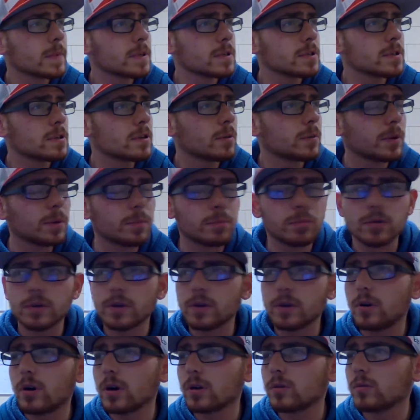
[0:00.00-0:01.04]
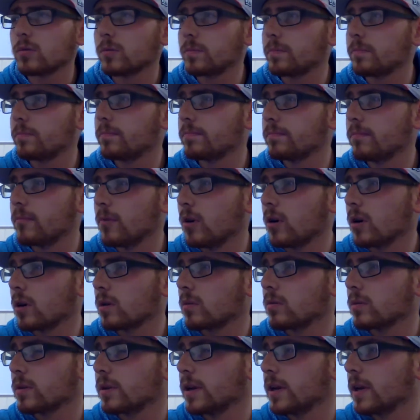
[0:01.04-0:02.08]
to be a pretty
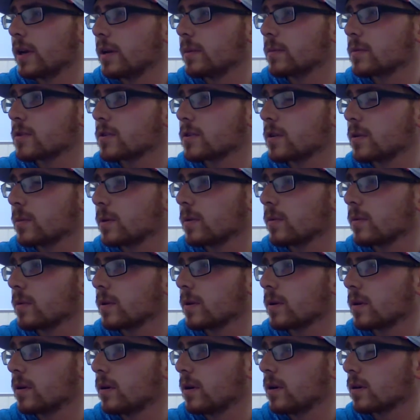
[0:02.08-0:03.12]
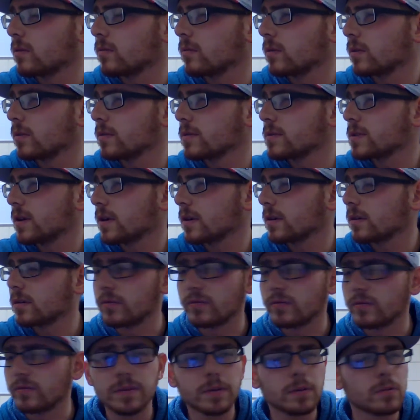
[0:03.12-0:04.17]
awkward game. It's going to be really awkward. It's not going to
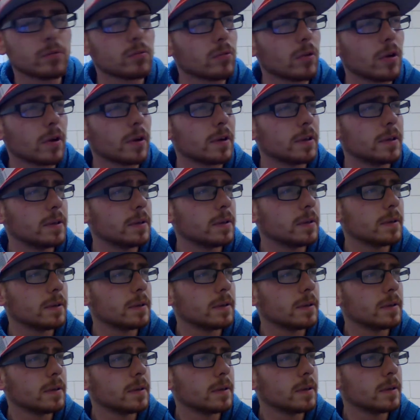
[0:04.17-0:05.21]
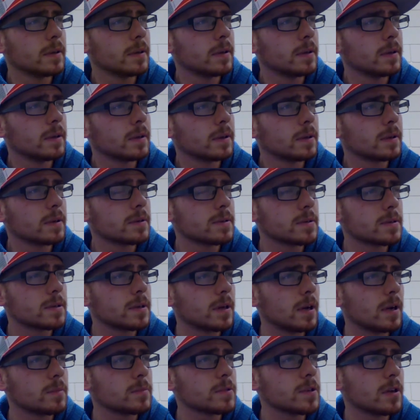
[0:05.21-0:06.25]
feel right. Because
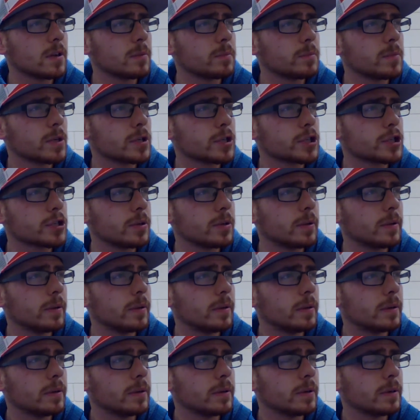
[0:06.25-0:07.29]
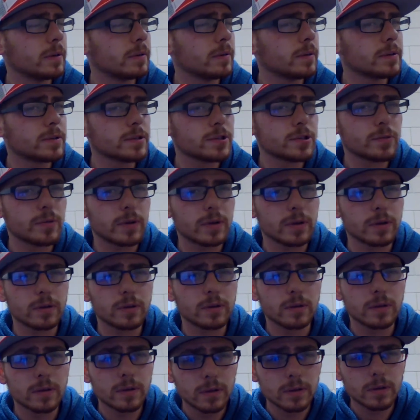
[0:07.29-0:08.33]
Tom's on a mission. I just want to
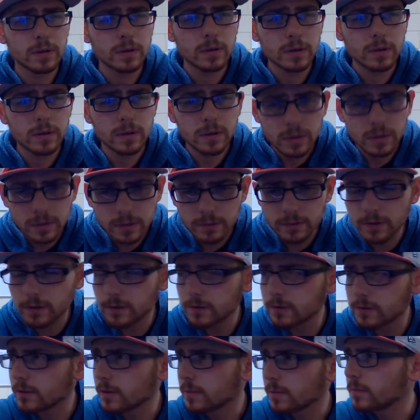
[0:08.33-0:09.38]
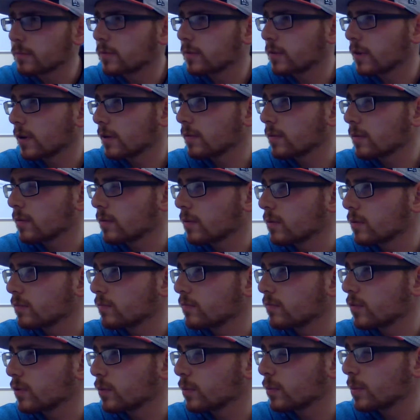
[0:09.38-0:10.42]
say something to everyone,
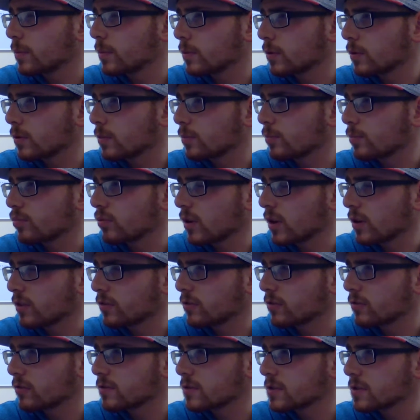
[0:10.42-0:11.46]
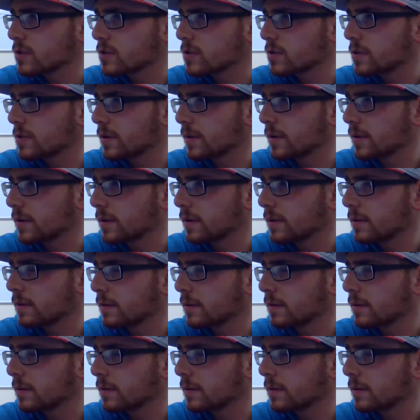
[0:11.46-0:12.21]
for the people at the press. Just want